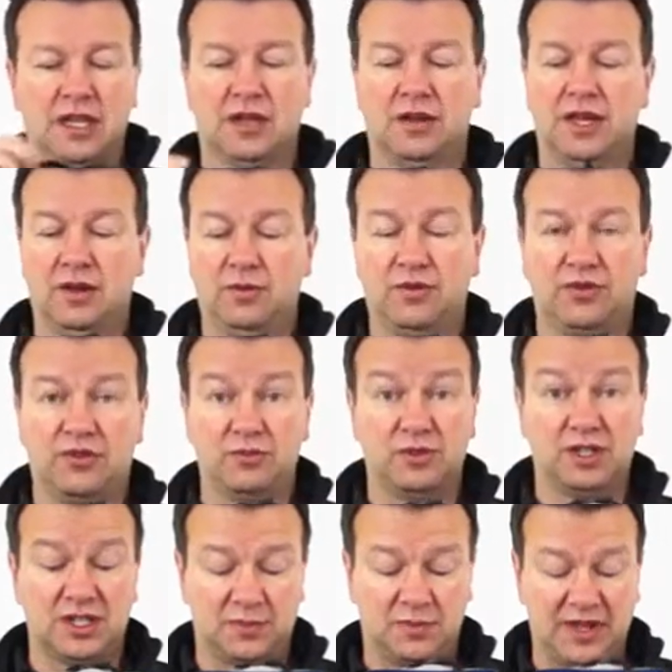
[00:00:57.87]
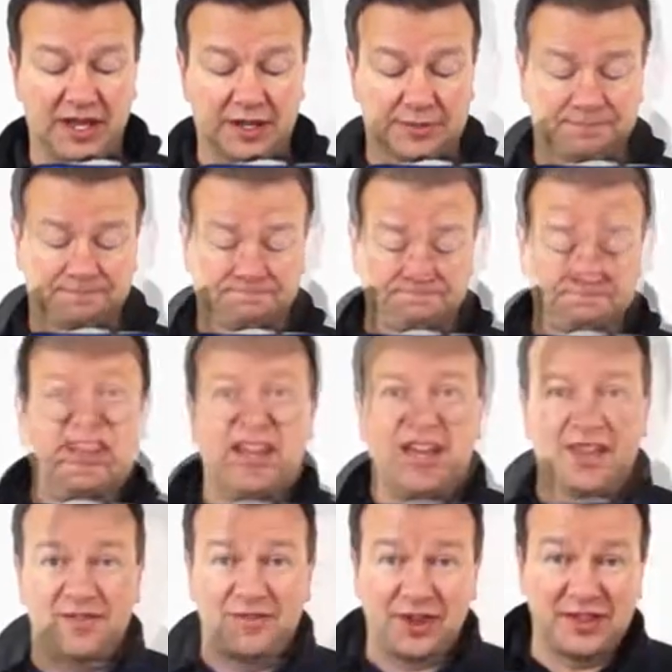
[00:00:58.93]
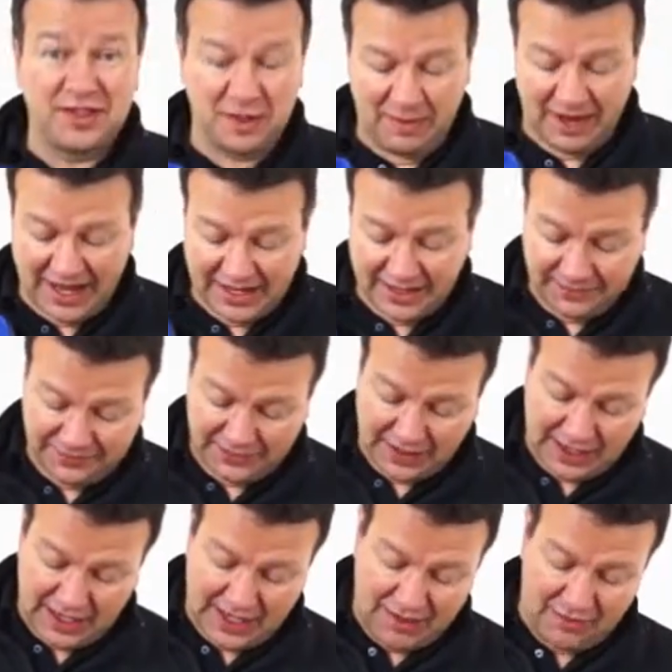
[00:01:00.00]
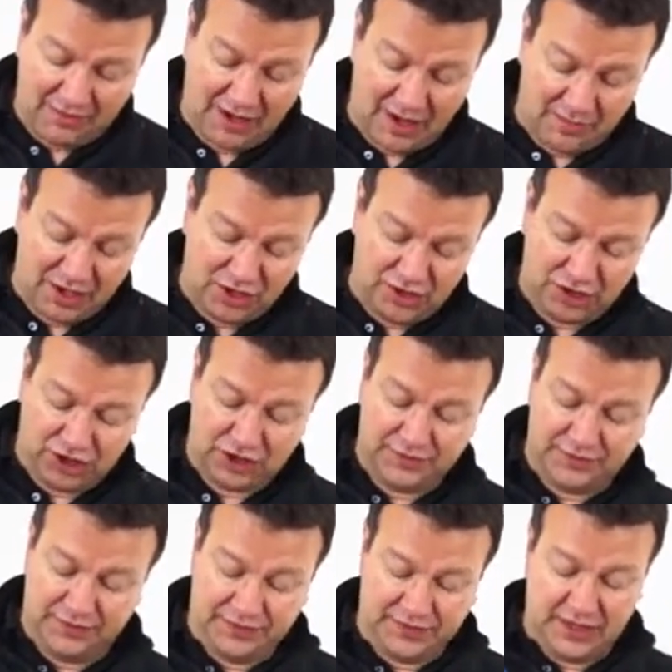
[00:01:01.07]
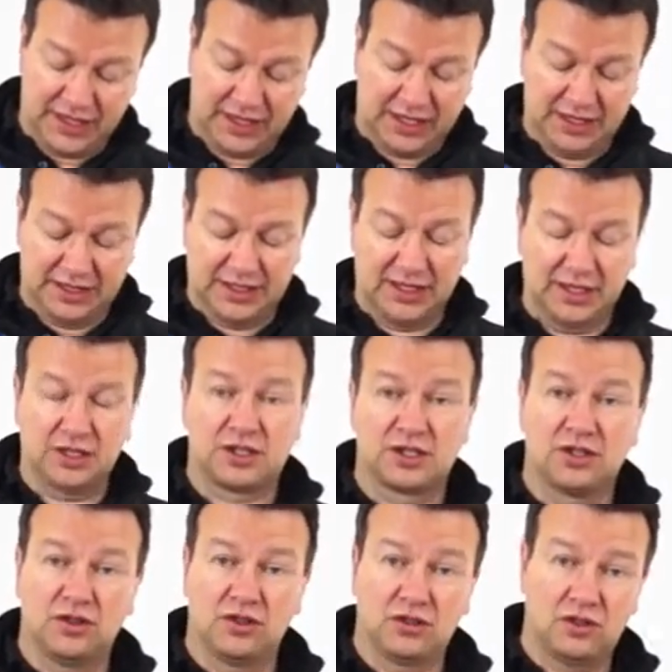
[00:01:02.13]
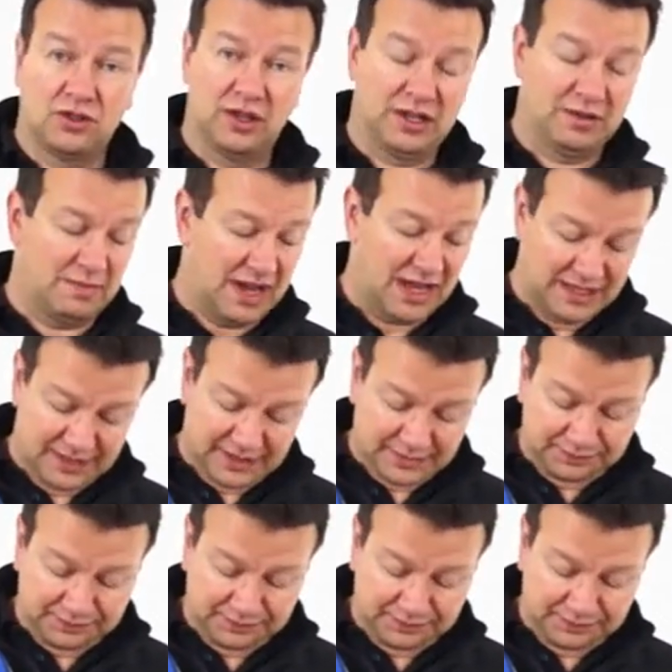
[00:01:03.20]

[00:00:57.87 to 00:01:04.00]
uh, with room to spare. At the front of the bag is a pouch you can take your snorkel and mask.